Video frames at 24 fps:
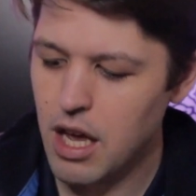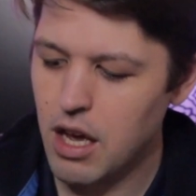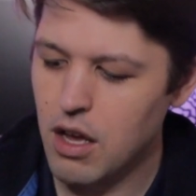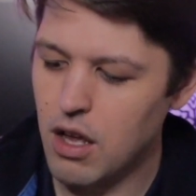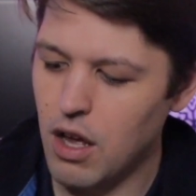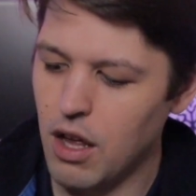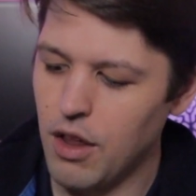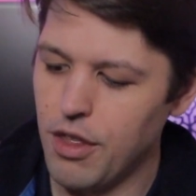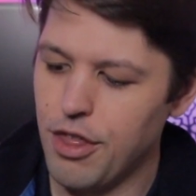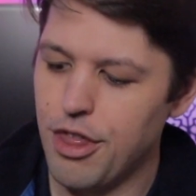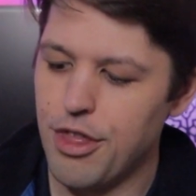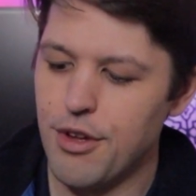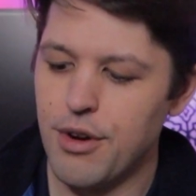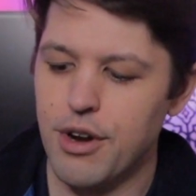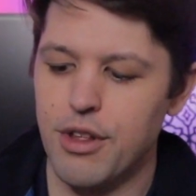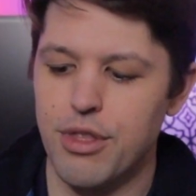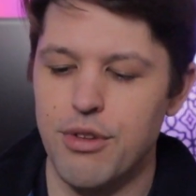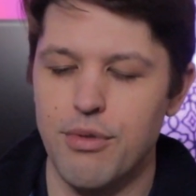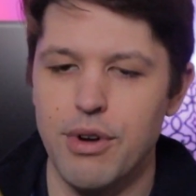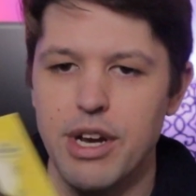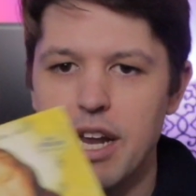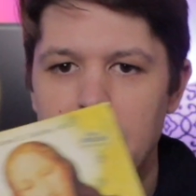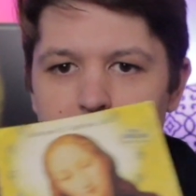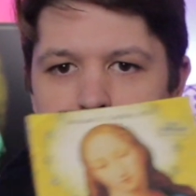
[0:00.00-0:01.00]
called
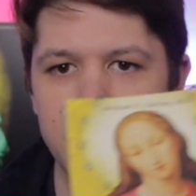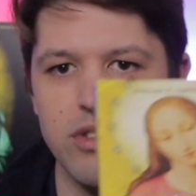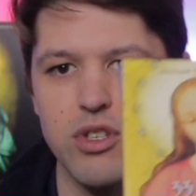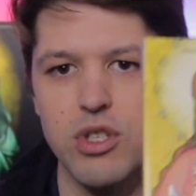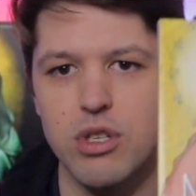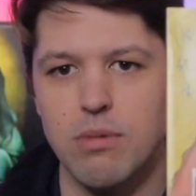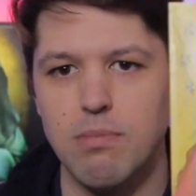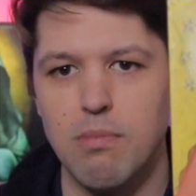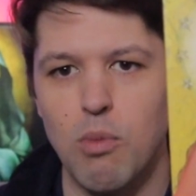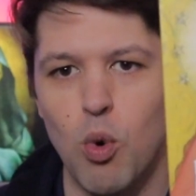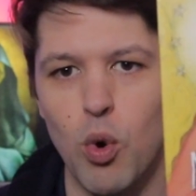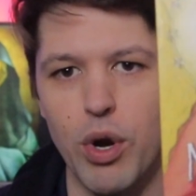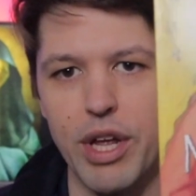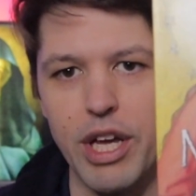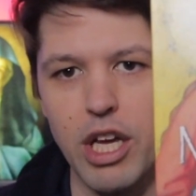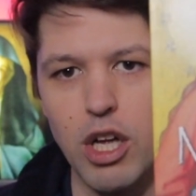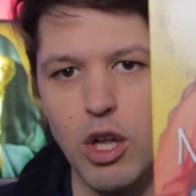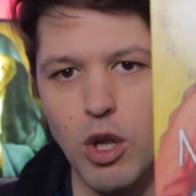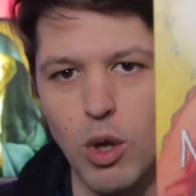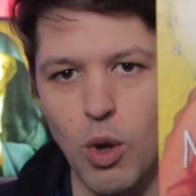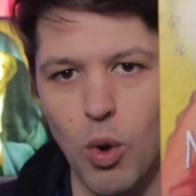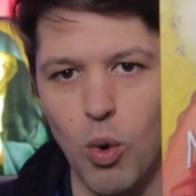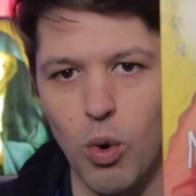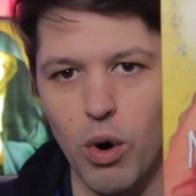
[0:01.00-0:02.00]
33 Days to Morning
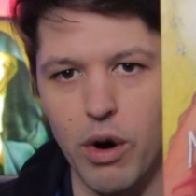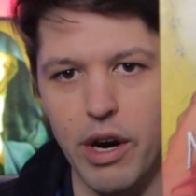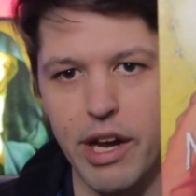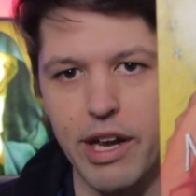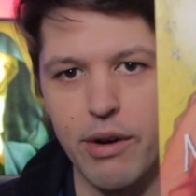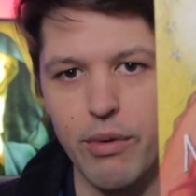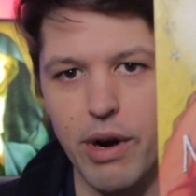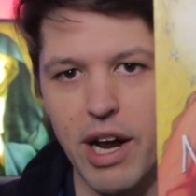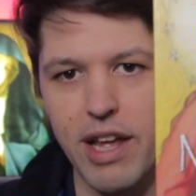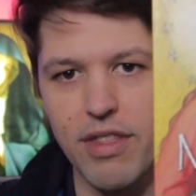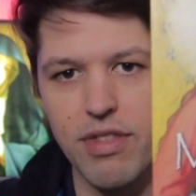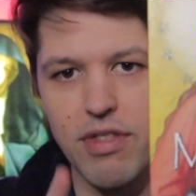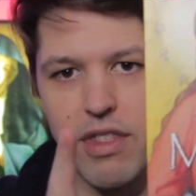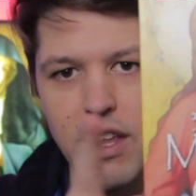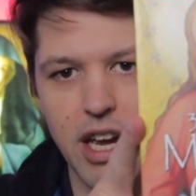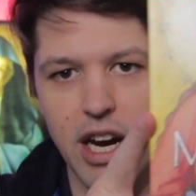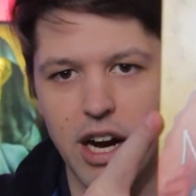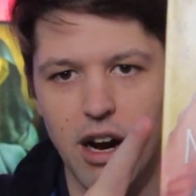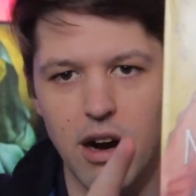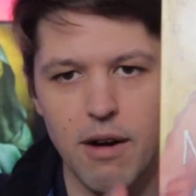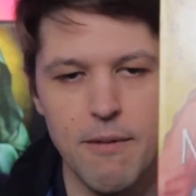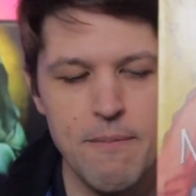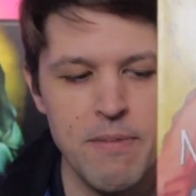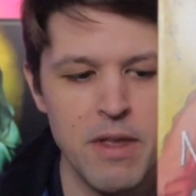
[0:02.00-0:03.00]
Glory right
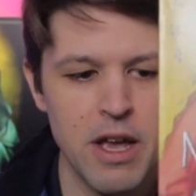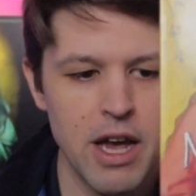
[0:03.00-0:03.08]
there.